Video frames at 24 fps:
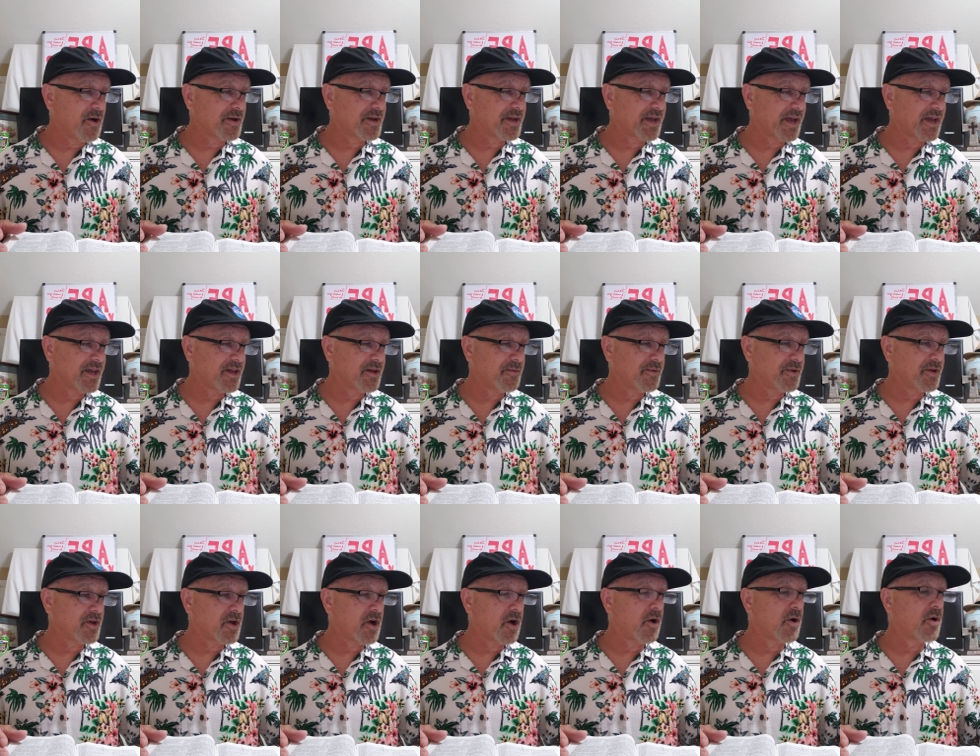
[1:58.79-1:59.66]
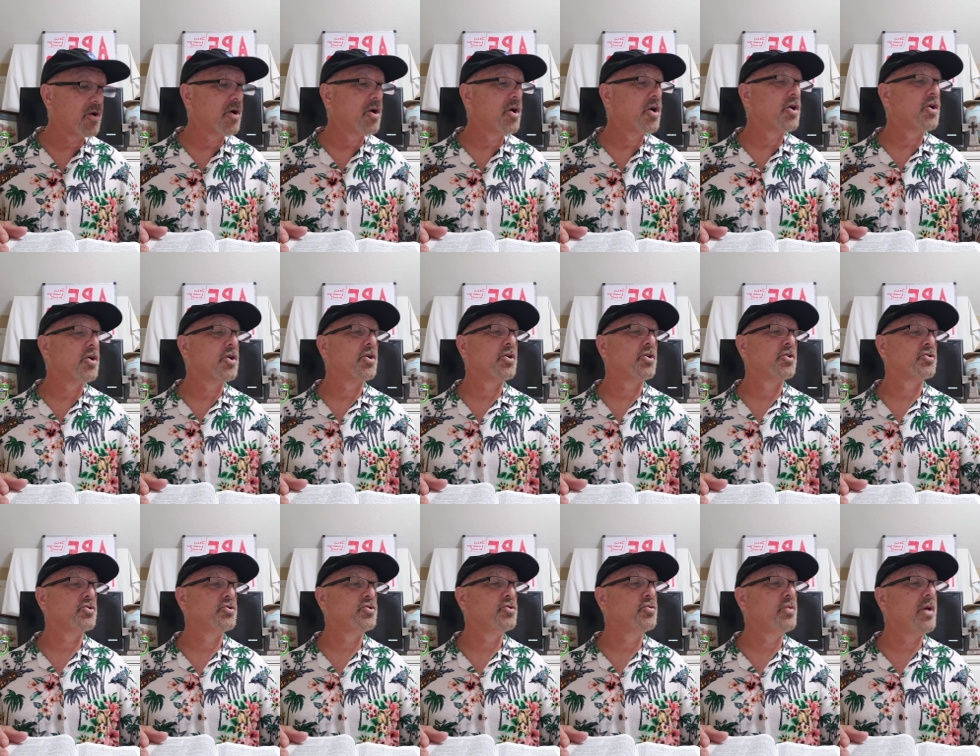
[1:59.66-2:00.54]
Okay, here we go.
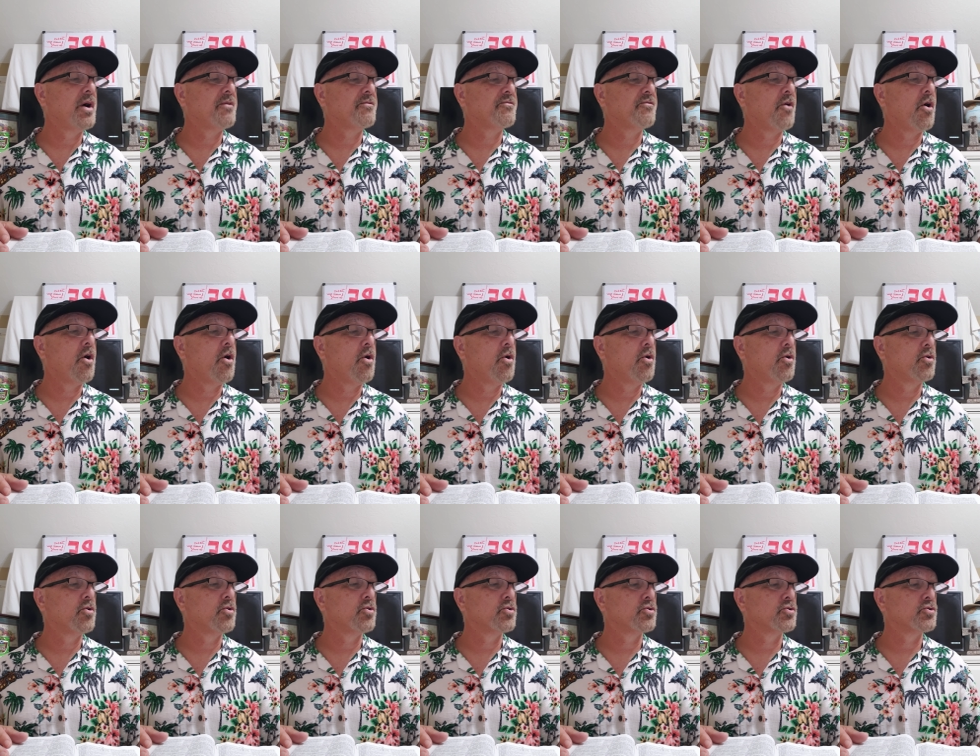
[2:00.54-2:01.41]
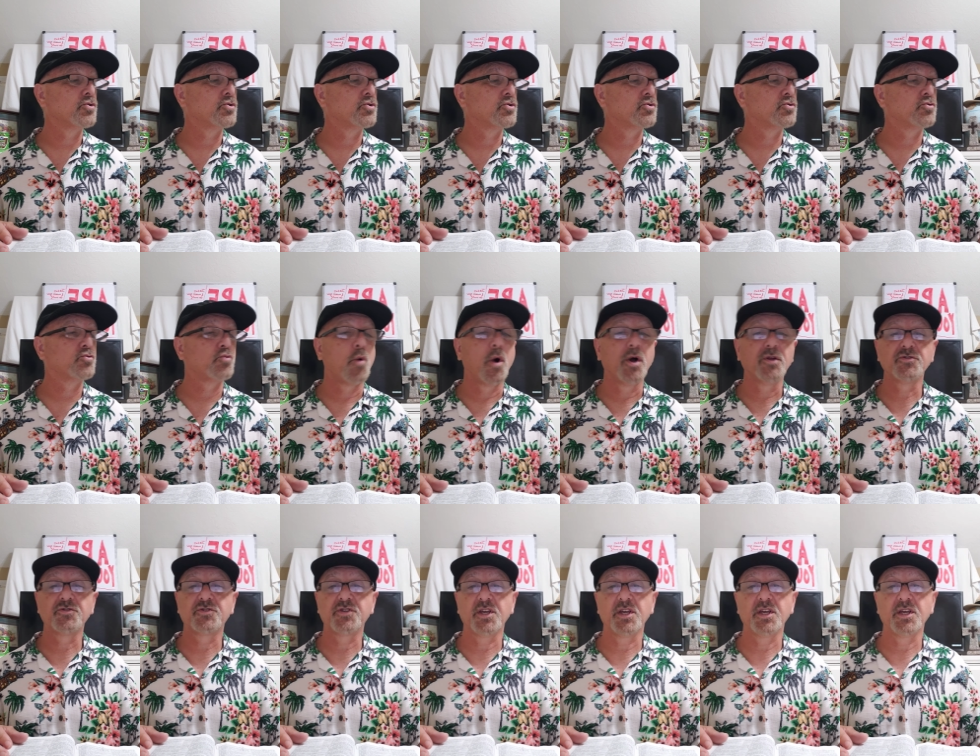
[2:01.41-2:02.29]
UFOs
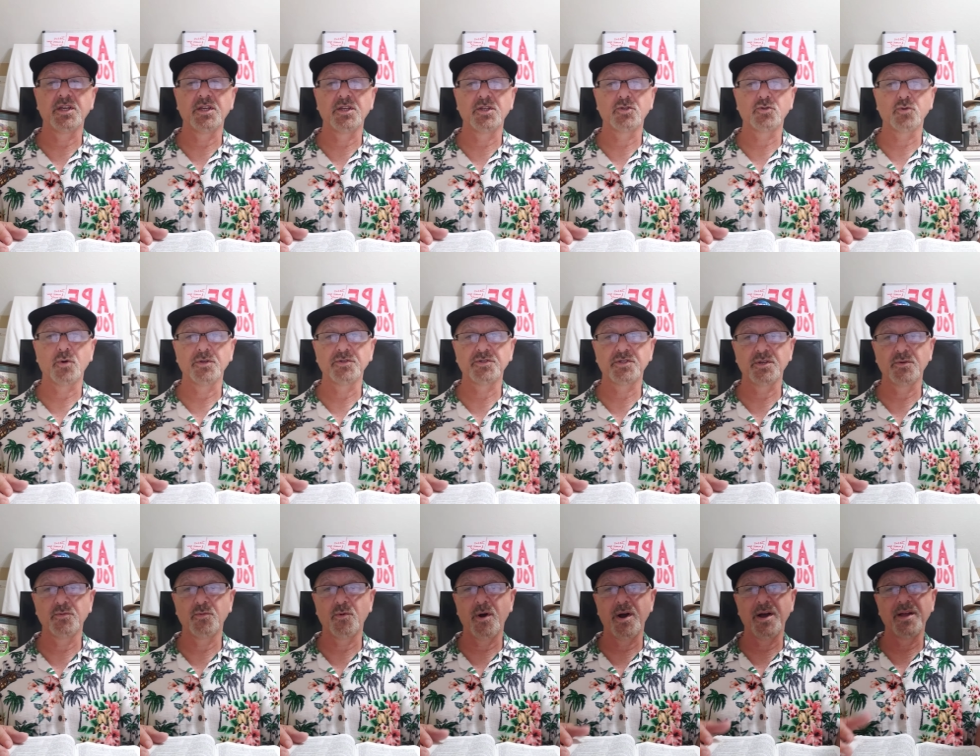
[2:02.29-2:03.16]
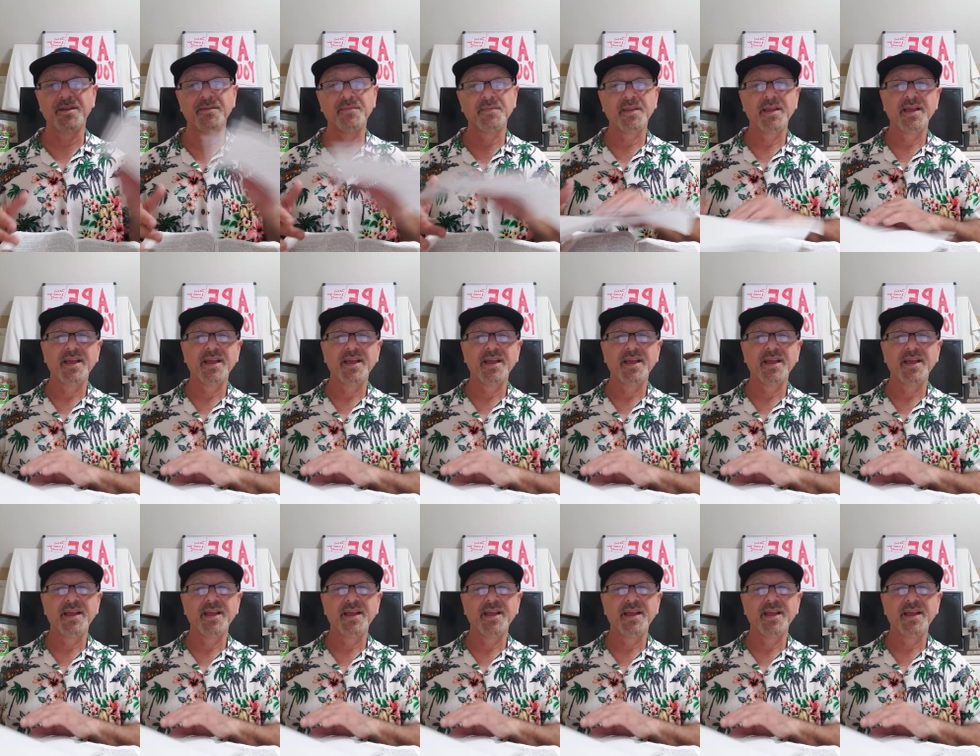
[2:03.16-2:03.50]
2021.